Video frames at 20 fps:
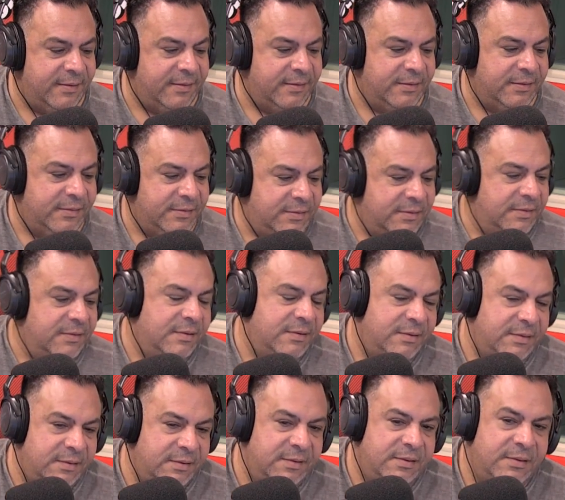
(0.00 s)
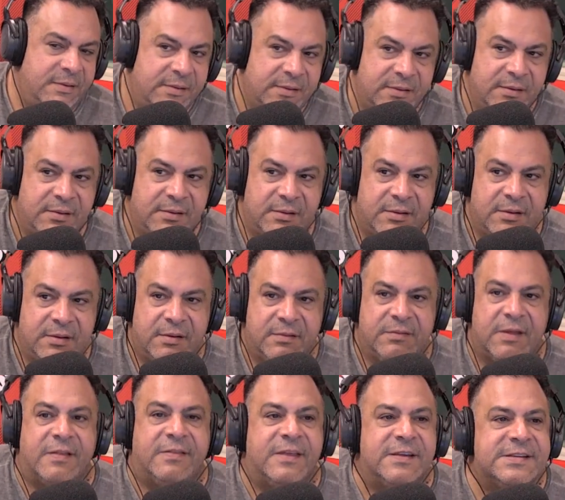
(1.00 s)

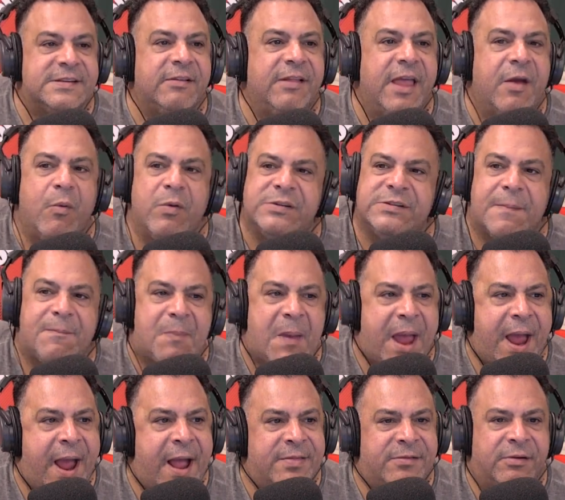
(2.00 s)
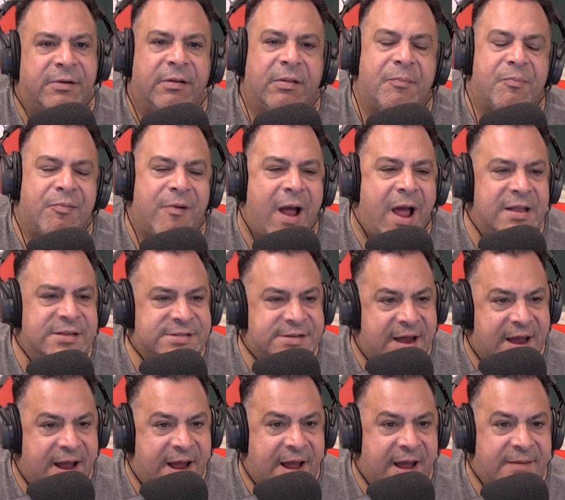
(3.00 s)
that this league wants to pander to LeBron
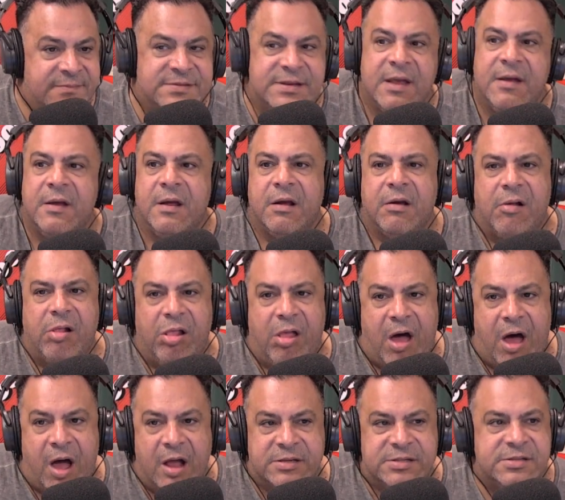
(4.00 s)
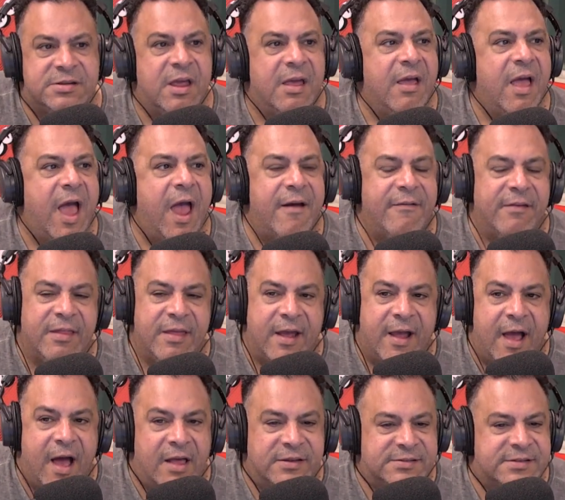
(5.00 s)
James, Klutch,
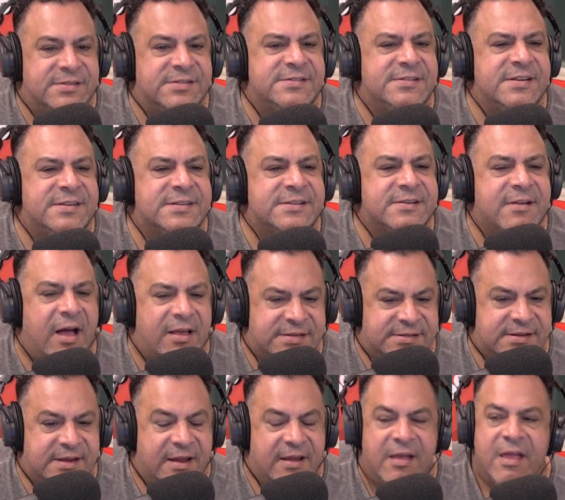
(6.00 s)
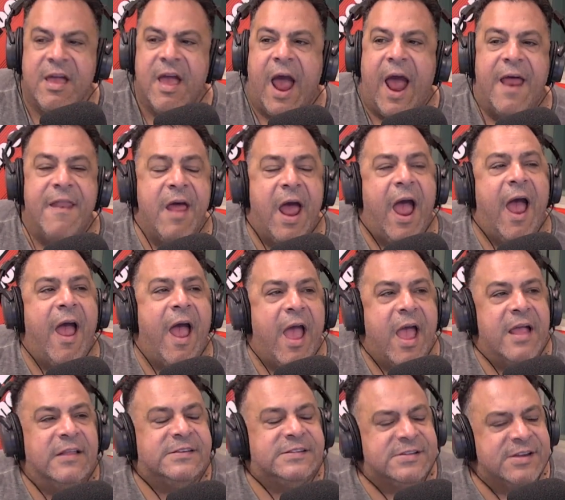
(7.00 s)
everything else. It's disgusting. And uh,
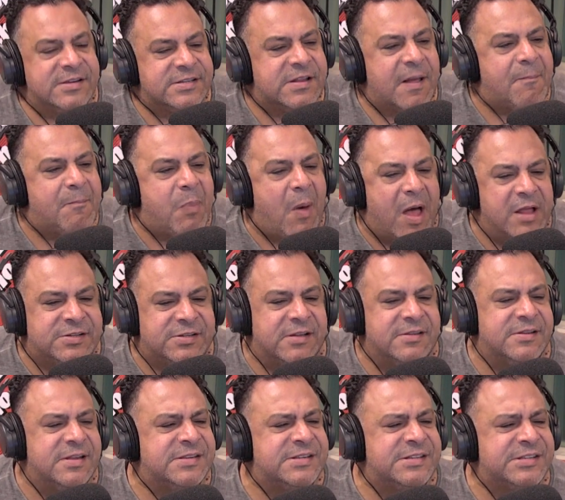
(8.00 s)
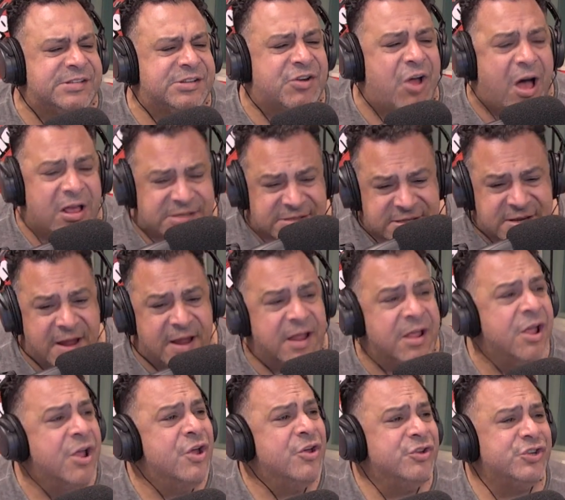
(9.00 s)
it's just a bunch of
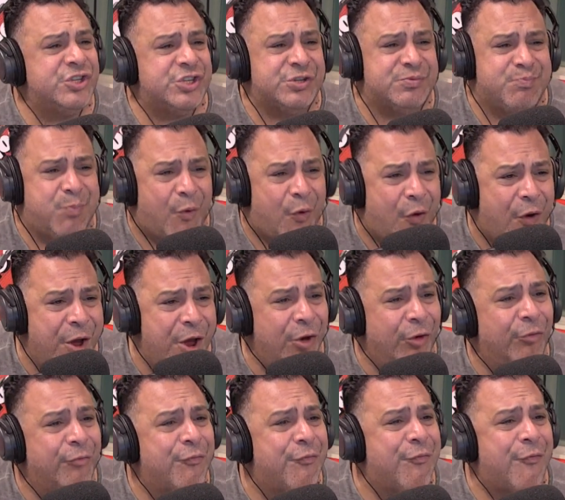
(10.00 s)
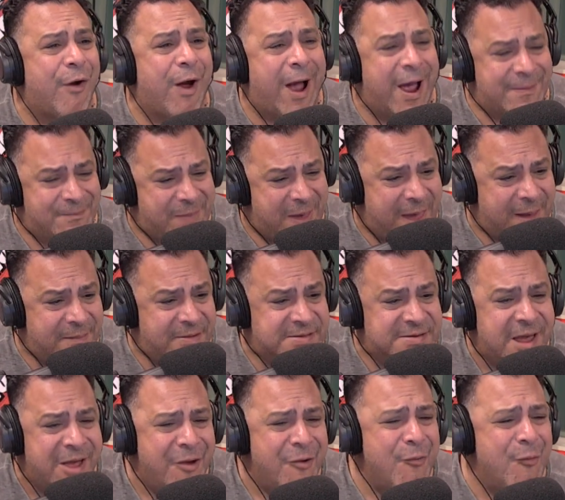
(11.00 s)
disgusting, spoiled
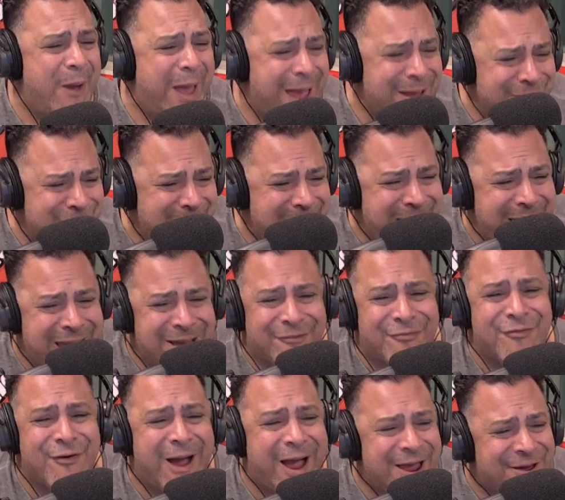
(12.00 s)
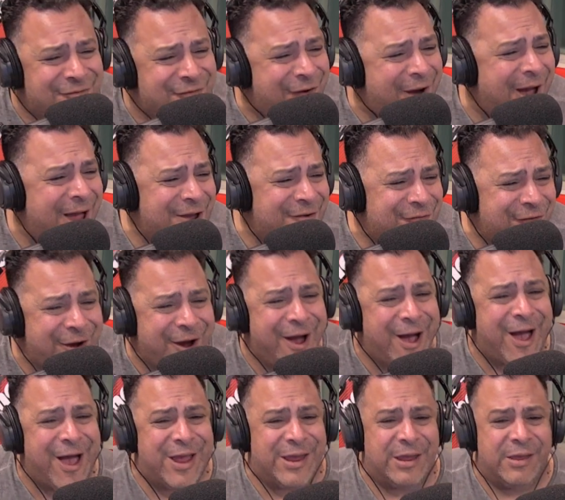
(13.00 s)
crybabies. Wah, wah, cry, cry,
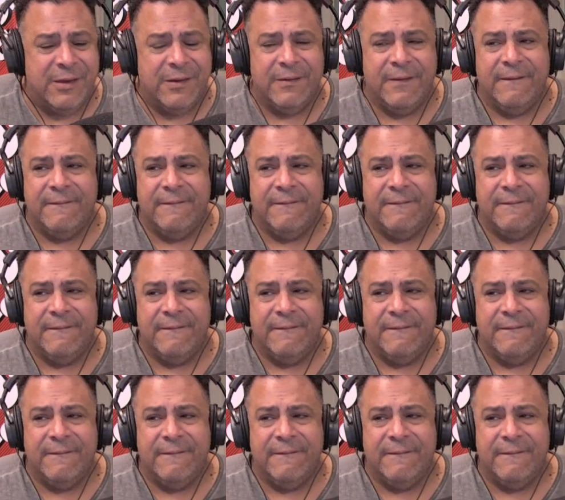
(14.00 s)
cry.